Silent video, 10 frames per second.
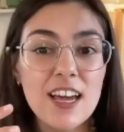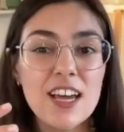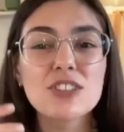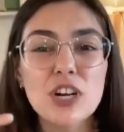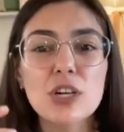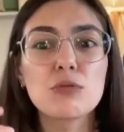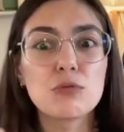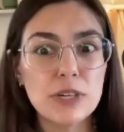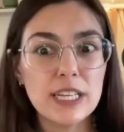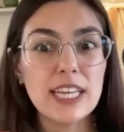start
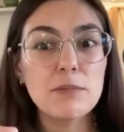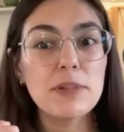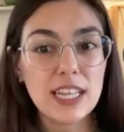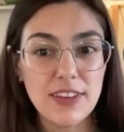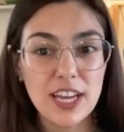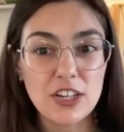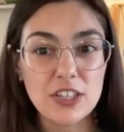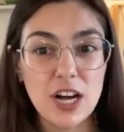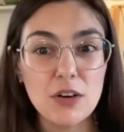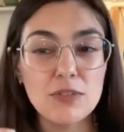really believing in
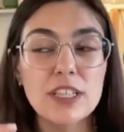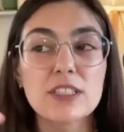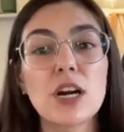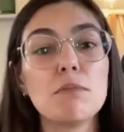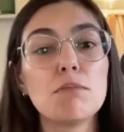yourself and start